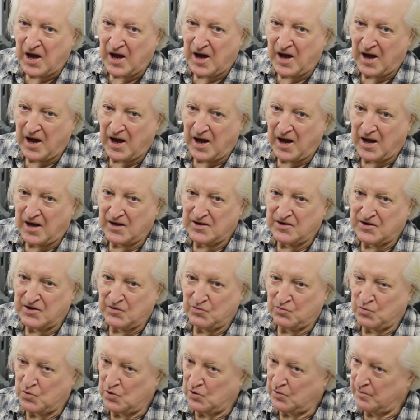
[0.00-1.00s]
and
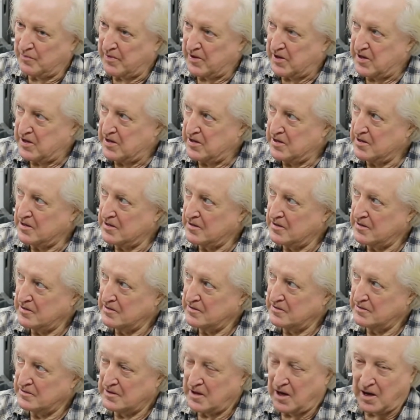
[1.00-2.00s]
it will be
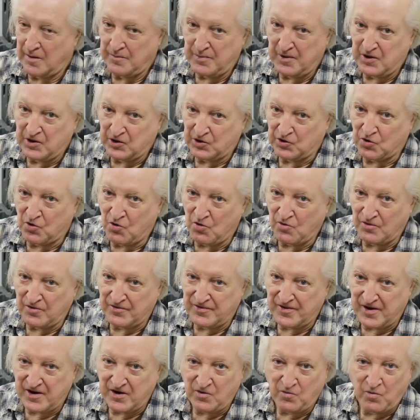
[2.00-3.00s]
up in the corner
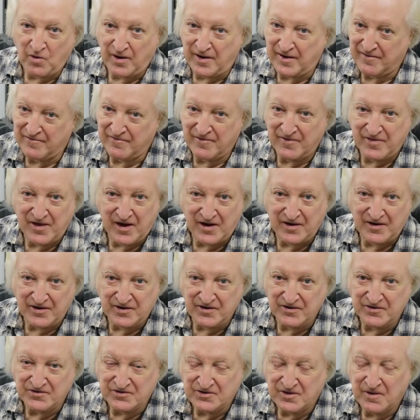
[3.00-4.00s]
there, whatever that
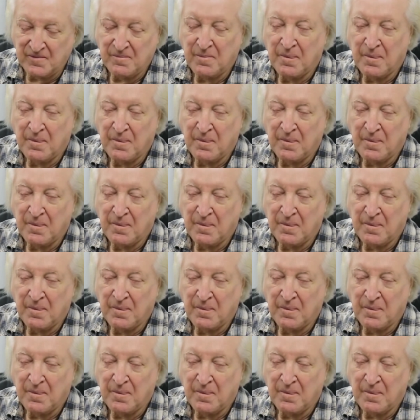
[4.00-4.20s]
is,